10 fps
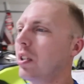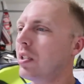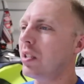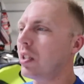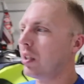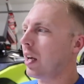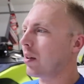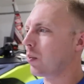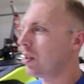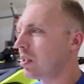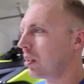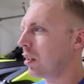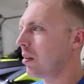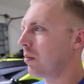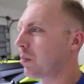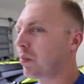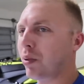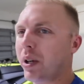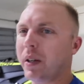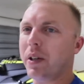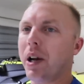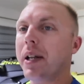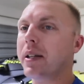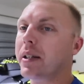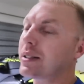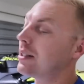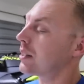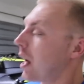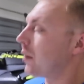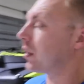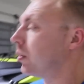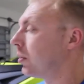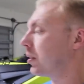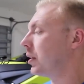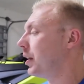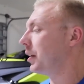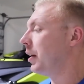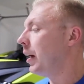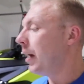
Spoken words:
This isn't like recently printed or anything. So it's kind of a cool thing.